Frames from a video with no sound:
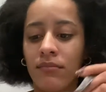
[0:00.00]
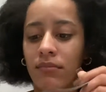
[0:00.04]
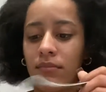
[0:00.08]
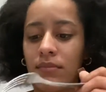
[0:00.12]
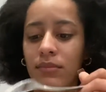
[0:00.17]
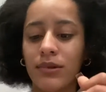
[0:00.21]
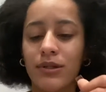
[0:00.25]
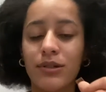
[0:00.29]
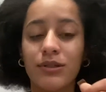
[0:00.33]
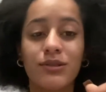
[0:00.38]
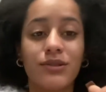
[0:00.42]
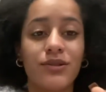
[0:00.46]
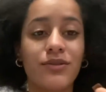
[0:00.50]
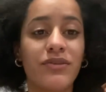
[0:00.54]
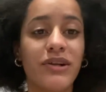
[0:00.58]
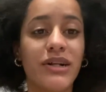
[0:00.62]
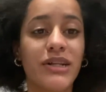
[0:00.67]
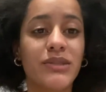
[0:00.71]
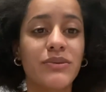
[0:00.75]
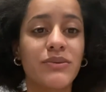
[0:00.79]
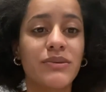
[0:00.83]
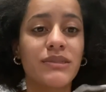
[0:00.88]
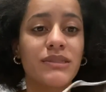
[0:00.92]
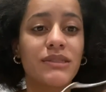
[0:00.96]
We need some
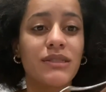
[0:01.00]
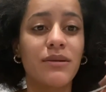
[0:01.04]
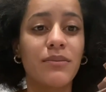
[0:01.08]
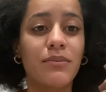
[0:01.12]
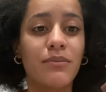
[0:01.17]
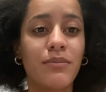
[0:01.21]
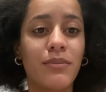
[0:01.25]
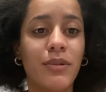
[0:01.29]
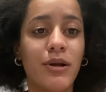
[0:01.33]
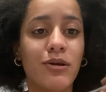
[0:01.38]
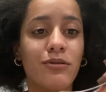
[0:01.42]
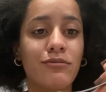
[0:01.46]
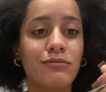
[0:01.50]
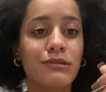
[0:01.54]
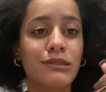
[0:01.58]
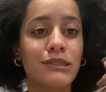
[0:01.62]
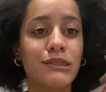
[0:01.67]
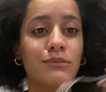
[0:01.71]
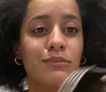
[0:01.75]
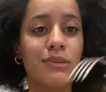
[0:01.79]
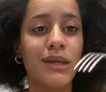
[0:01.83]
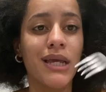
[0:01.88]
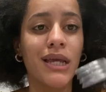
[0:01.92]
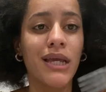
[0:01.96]
rice with some burp
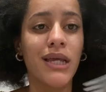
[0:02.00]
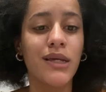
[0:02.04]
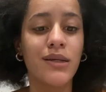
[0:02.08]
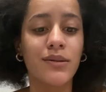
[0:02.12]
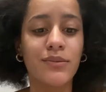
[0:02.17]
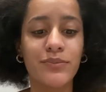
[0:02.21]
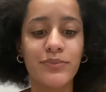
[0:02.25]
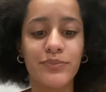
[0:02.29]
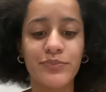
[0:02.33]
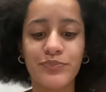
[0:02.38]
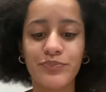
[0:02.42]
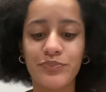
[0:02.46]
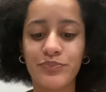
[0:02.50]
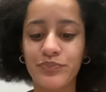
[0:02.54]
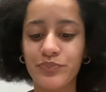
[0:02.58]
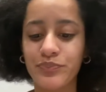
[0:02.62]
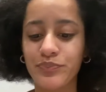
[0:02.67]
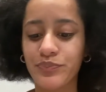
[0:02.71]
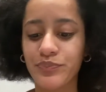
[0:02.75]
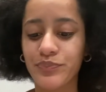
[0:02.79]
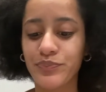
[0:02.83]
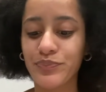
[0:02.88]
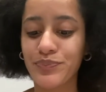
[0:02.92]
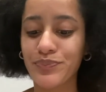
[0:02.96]
spam.
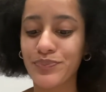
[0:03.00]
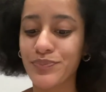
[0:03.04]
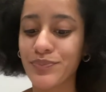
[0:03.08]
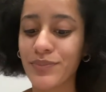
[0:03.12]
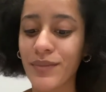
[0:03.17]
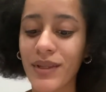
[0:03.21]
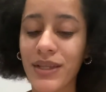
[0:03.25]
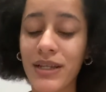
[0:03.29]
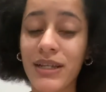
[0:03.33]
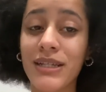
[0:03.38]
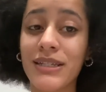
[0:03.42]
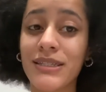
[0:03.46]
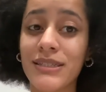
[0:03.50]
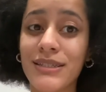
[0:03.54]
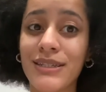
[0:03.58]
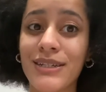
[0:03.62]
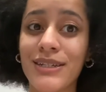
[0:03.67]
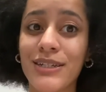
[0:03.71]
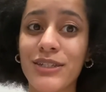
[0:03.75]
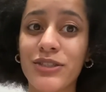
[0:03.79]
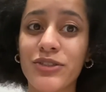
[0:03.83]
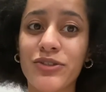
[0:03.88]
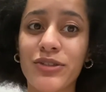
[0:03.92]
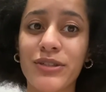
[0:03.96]
It's
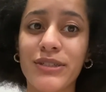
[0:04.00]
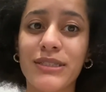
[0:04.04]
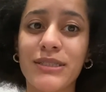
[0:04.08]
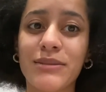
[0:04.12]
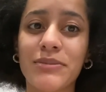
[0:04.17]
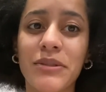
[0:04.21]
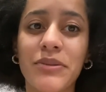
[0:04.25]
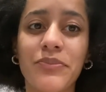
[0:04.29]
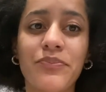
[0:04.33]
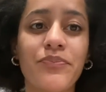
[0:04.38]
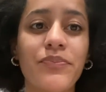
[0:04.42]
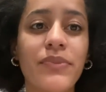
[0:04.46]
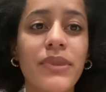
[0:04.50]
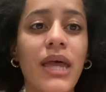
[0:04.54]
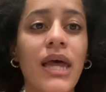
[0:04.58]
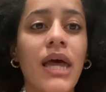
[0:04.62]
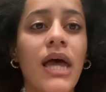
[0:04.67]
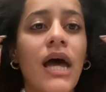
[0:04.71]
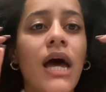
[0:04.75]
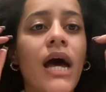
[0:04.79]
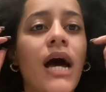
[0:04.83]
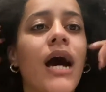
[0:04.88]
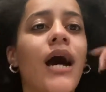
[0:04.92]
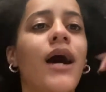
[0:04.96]
good, trust me.
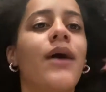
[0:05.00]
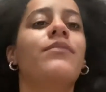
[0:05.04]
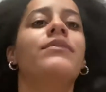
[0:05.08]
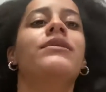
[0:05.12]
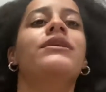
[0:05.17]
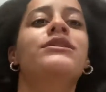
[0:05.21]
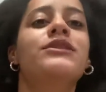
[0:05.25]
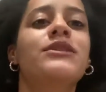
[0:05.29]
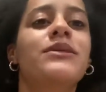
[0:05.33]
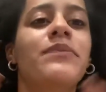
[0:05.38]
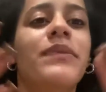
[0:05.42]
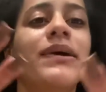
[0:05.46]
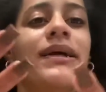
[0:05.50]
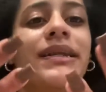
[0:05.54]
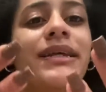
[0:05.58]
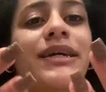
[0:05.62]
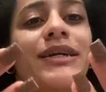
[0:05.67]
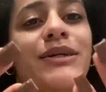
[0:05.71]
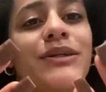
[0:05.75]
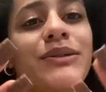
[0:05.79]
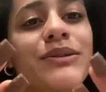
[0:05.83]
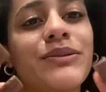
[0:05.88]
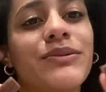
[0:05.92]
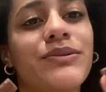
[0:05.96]
These are my
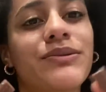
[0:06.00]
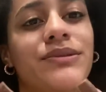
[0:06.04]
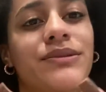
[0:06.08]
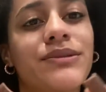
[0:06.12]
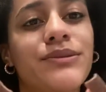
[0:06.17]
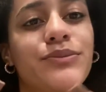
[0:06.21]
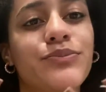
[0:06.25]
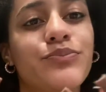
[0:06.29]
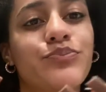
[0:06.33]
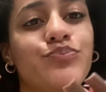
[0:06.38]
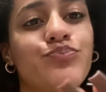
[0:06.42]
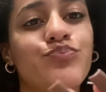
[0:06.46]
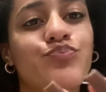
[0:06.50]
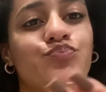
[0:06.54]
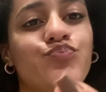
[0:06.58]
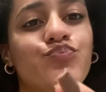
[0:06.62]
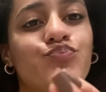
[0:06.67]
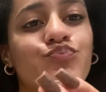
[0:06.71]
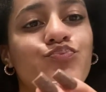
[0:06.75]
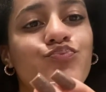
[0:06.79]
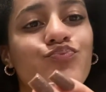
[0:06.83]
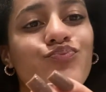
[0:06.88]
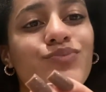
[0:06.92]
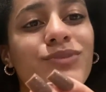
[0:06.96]
nails.
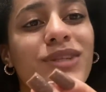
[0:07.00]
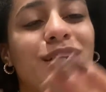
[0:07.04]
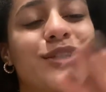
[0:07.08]
I